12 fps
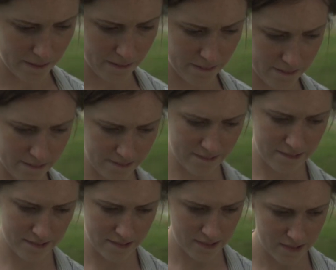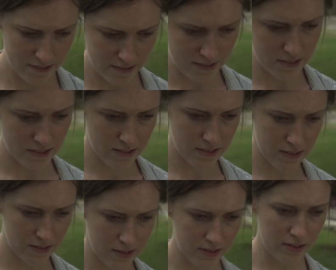
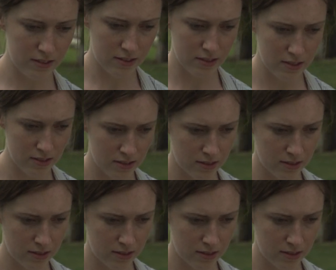(silence)